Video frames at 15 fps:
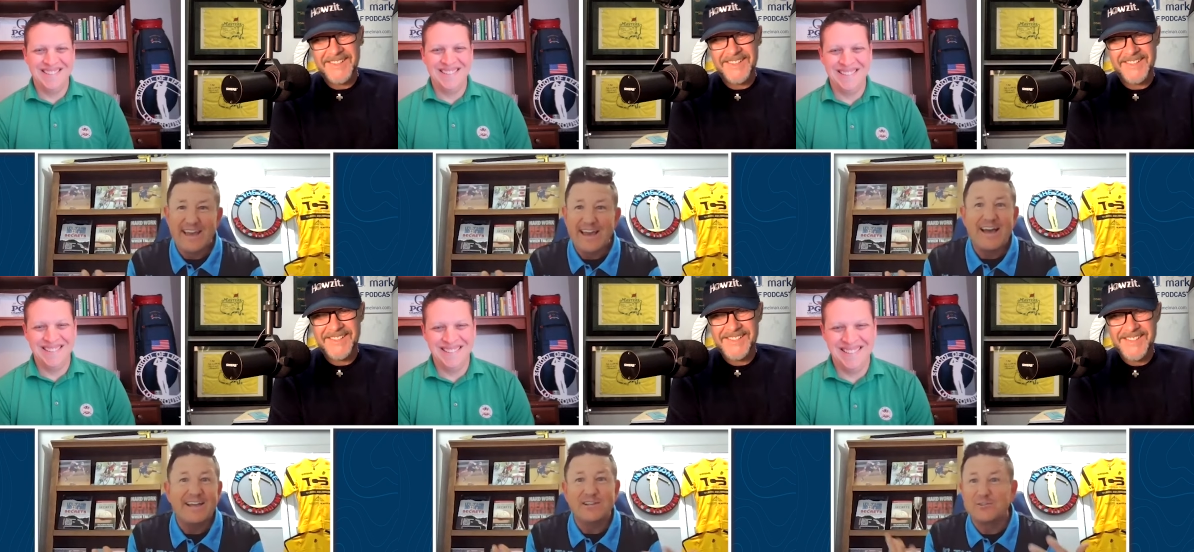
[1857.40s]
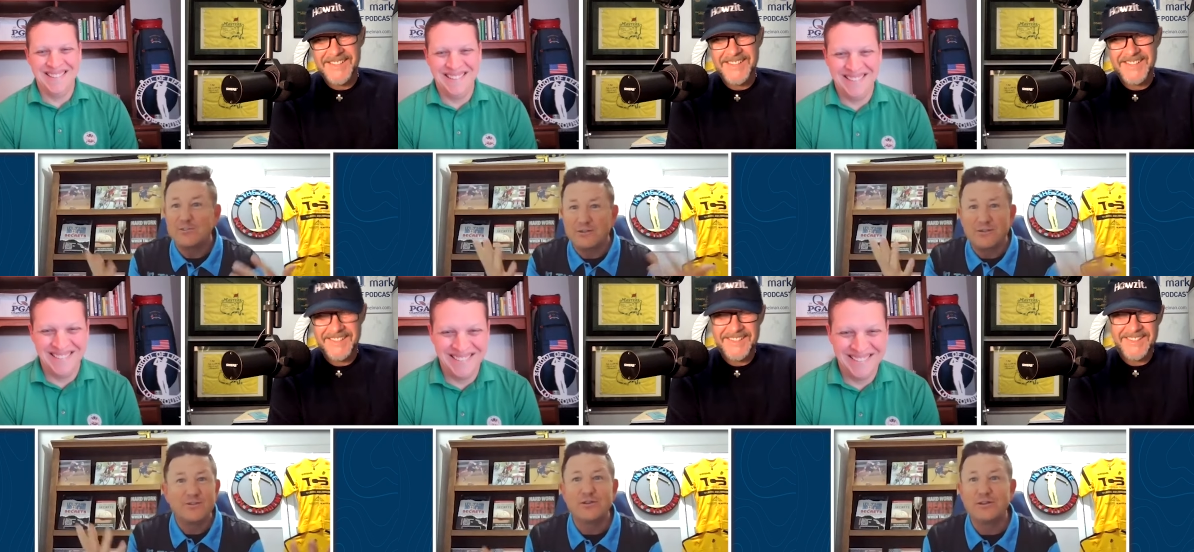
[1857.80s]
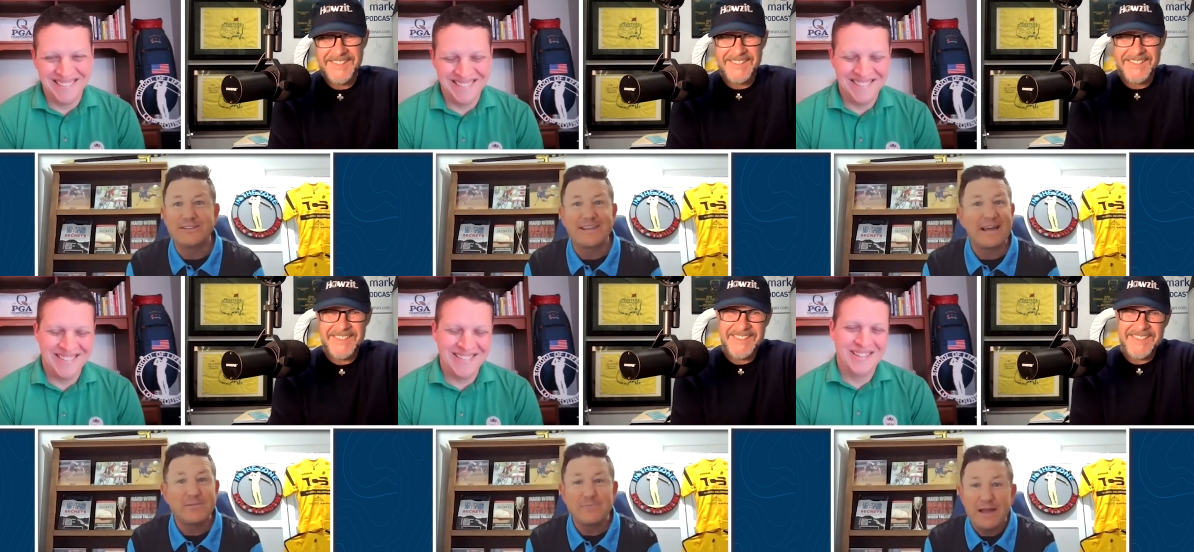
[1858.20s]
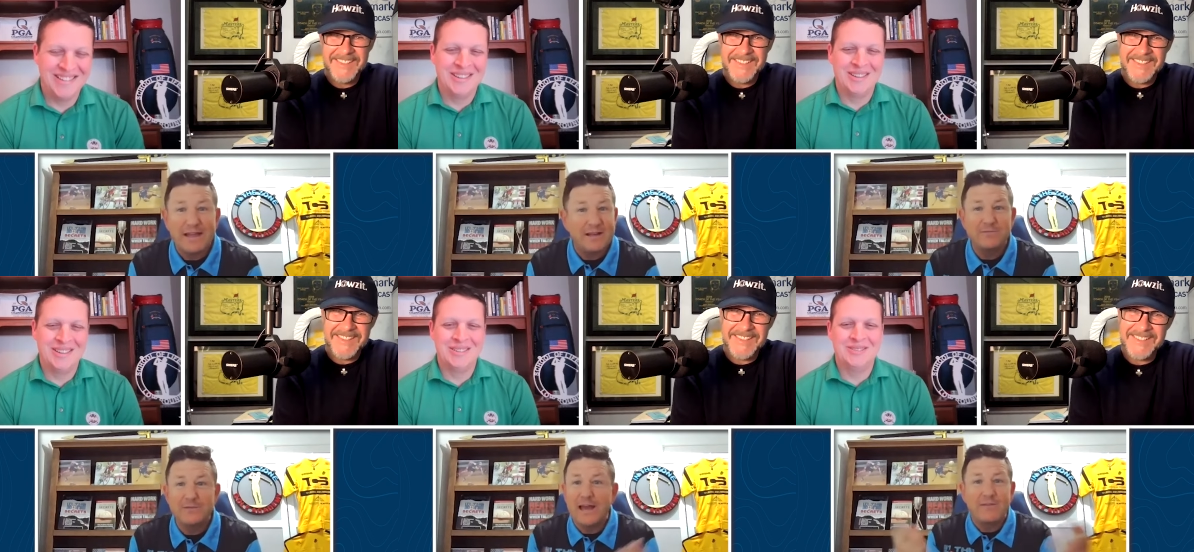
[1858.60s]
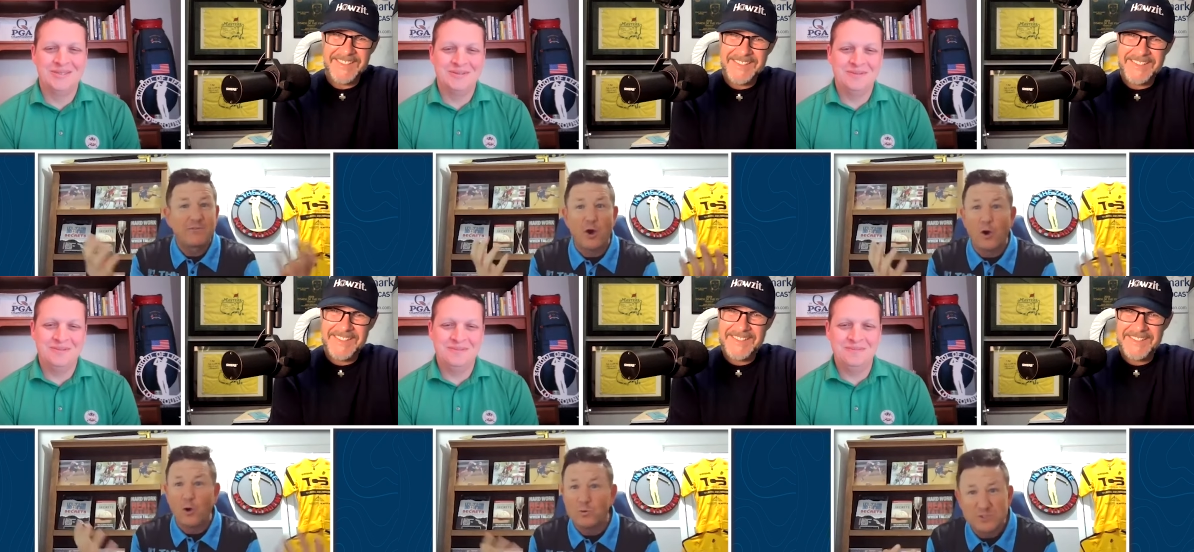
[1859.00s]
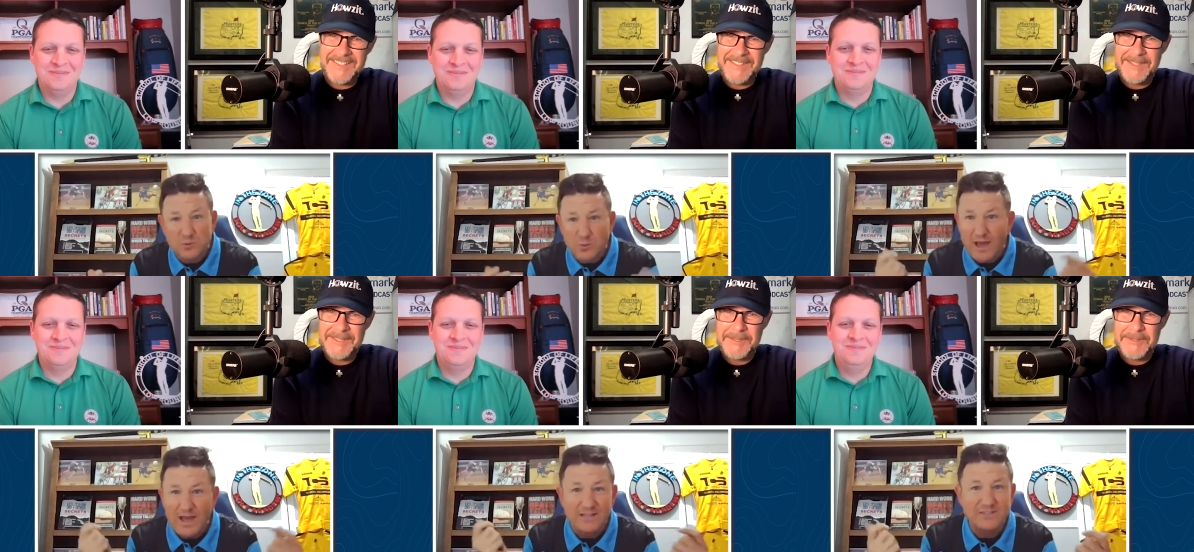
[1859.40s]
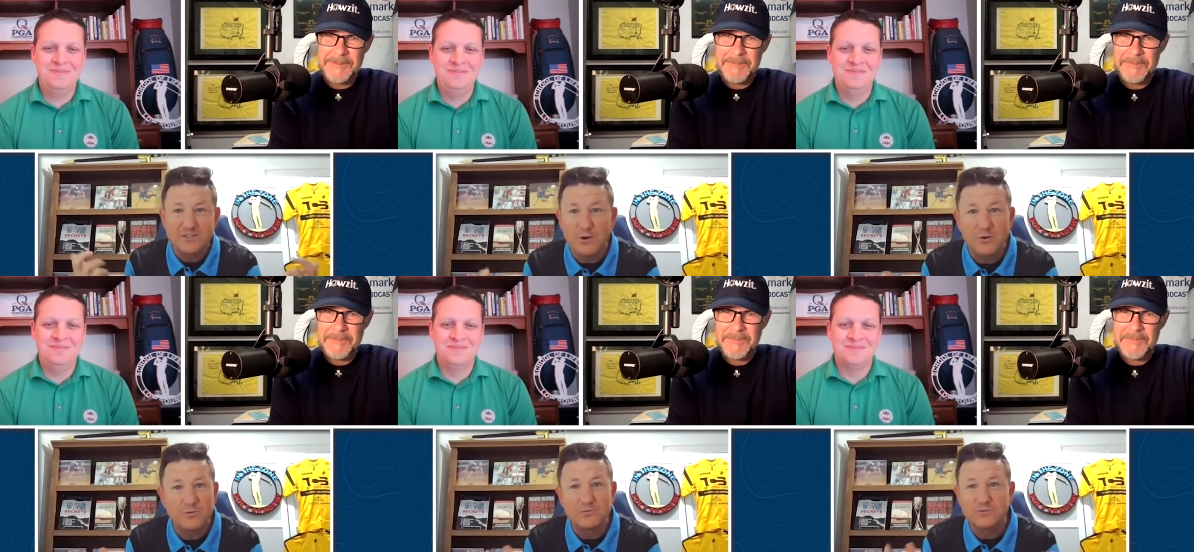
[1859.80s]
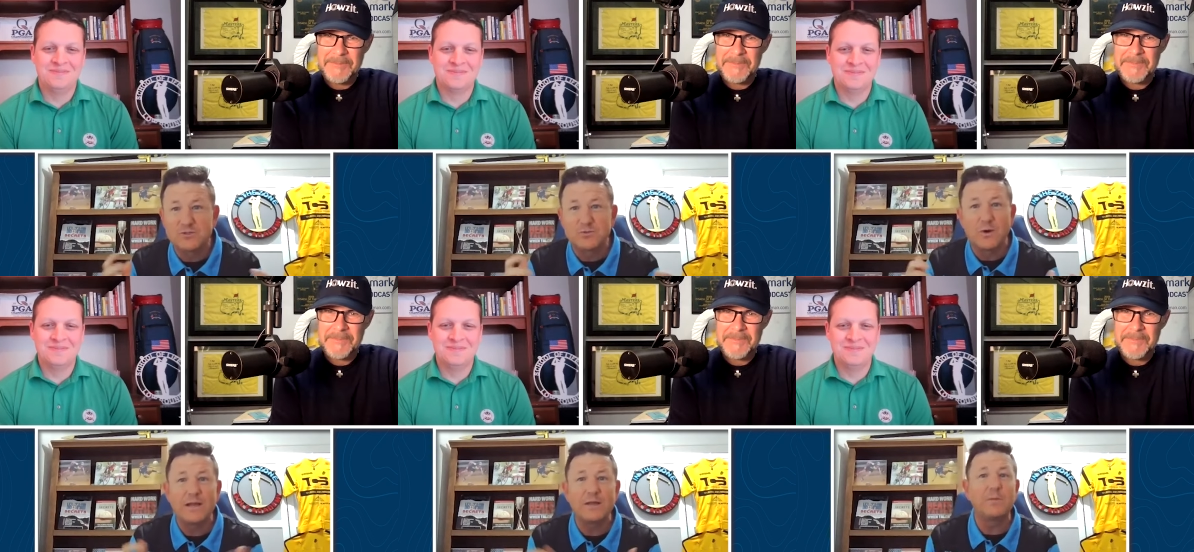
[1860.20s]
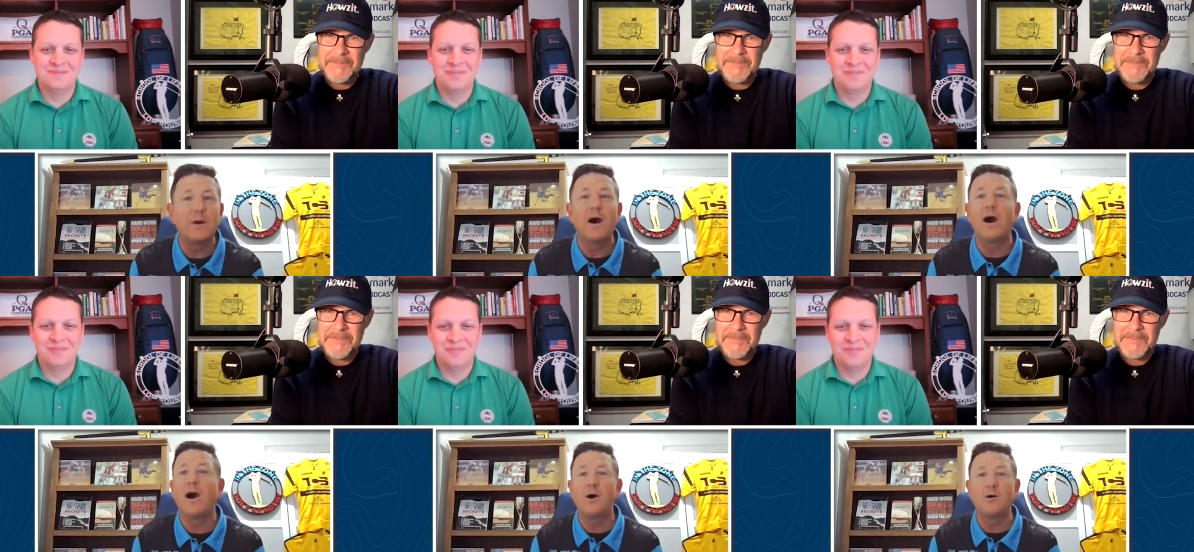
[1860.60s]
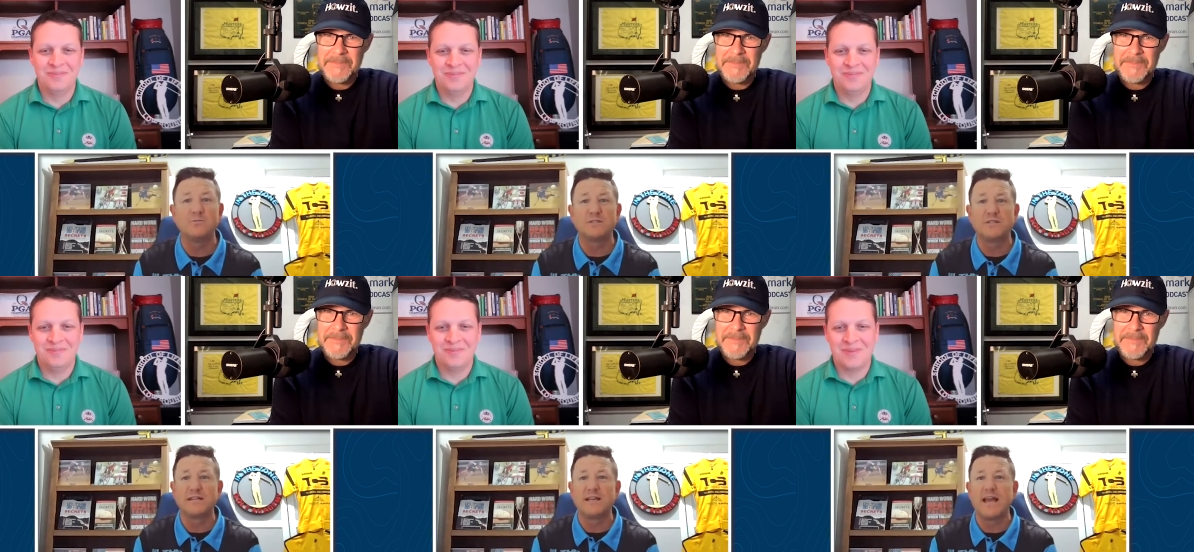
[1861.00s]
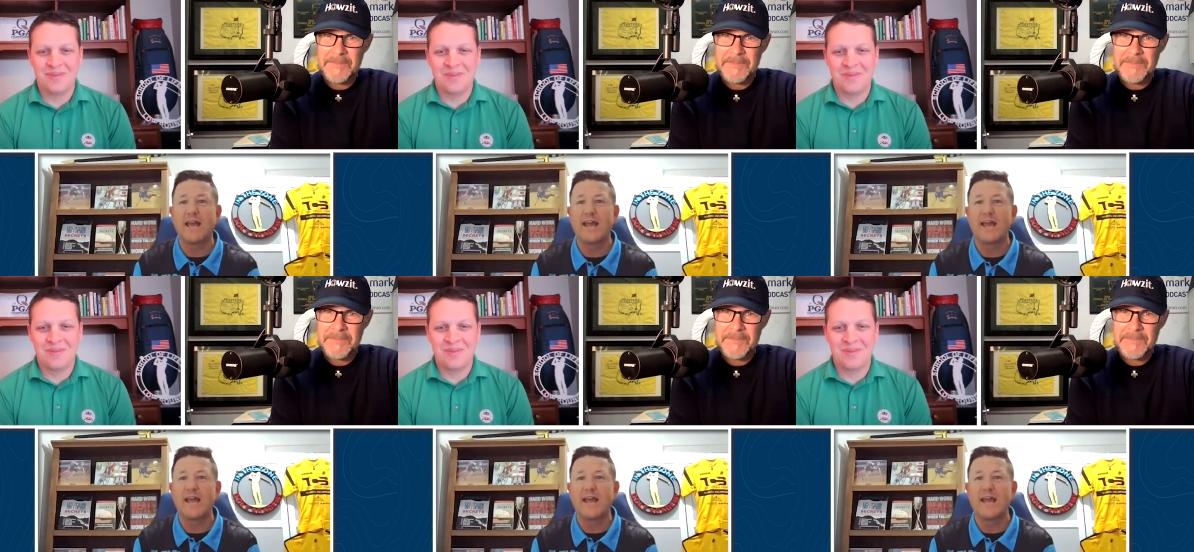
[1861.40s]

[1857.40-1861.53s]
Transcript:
Speaker 1: yeah you, you, know they might even have cold sweats you know sweaty palms and